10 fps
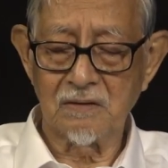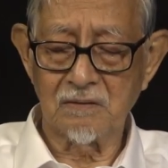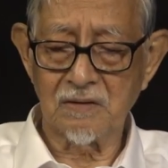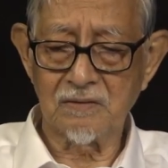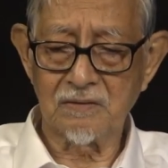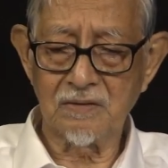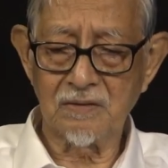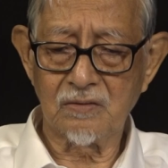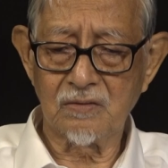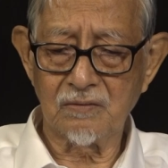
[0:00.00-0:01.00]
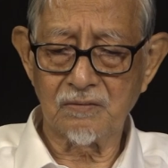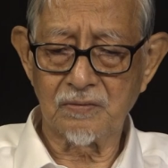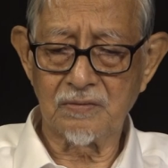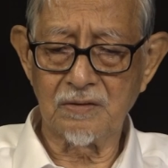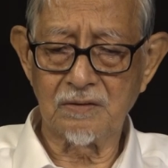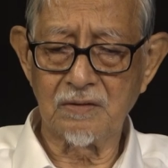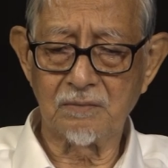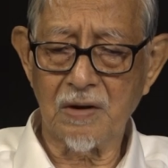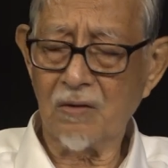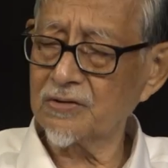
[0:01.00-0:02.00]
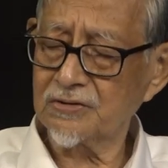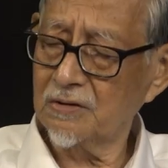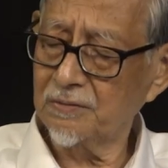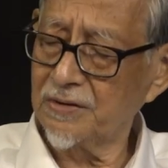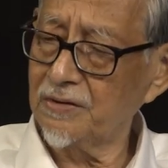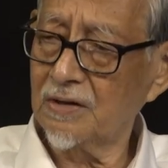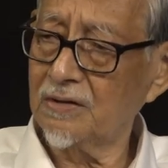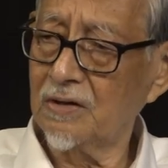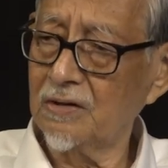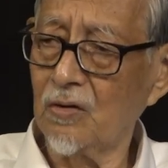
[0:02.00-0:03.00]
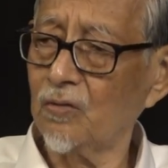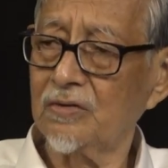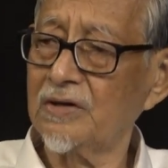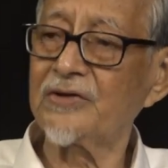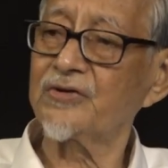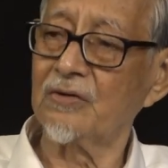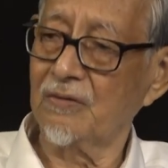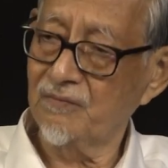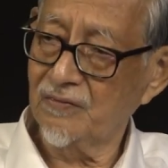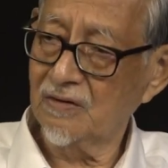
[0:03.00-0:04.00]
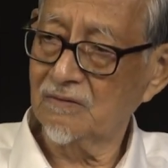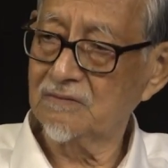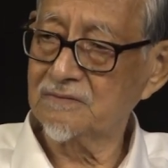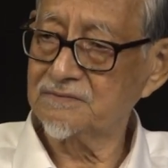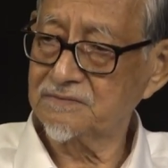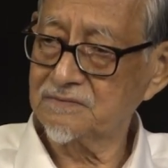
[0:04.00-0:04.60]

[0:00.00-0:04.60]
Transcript: But the, the, the powers that be, that they don't listen. Yeah.